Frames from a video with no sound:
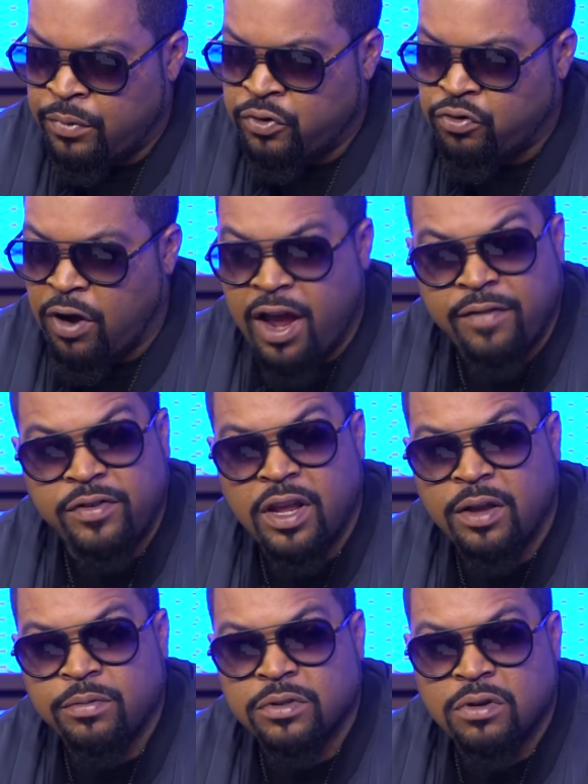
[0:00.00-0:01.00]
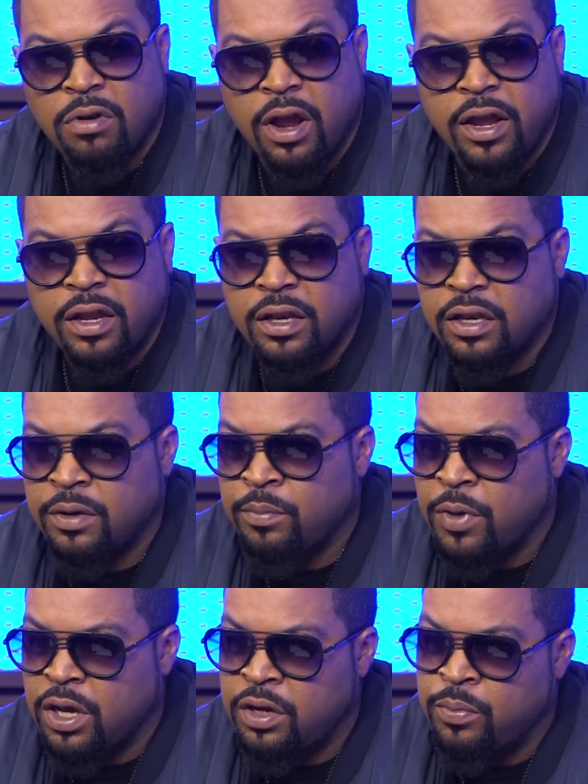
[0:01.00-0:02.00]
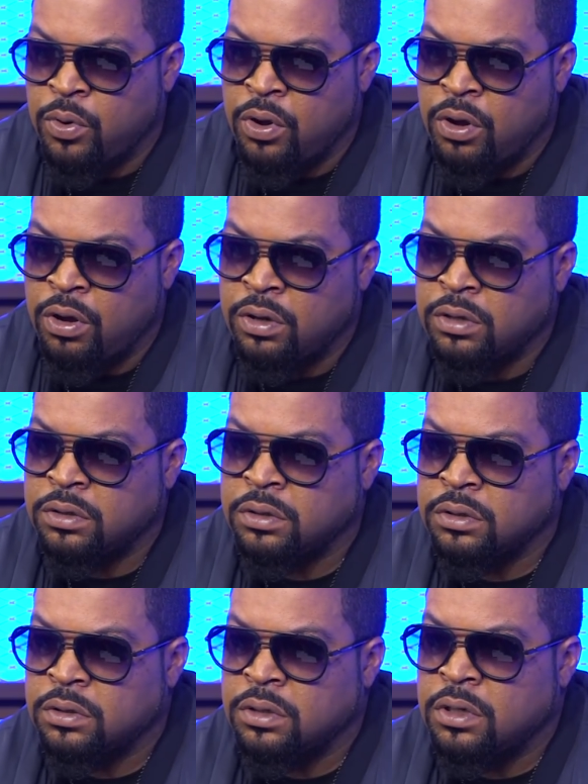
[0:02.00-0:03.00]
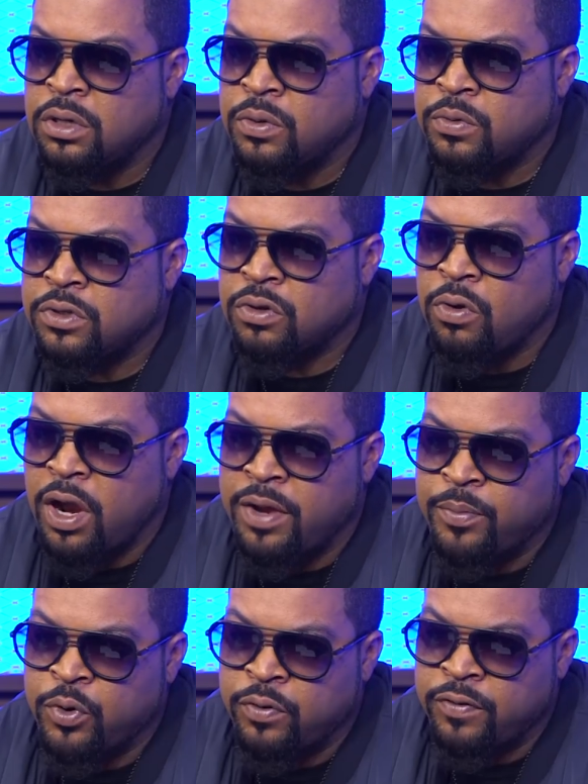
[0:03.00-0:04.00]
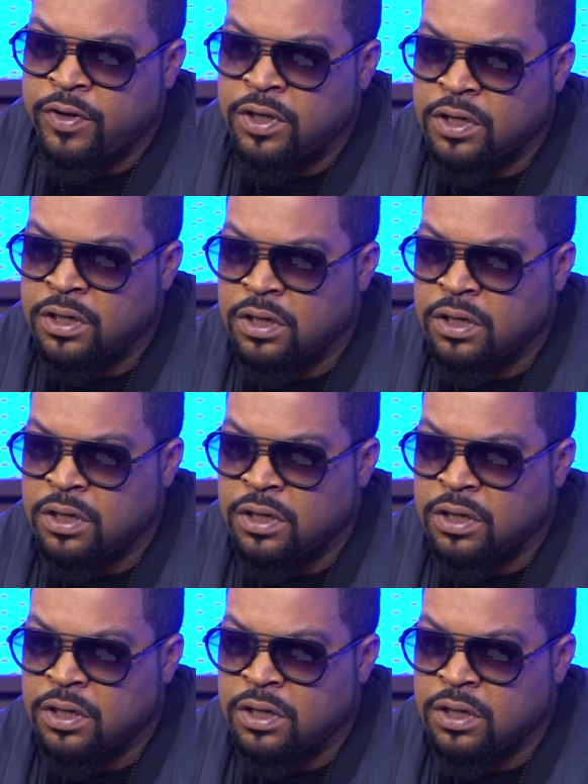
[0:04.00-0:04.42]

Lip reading: Draft Day was great. Okay. Moneyball was a great movie.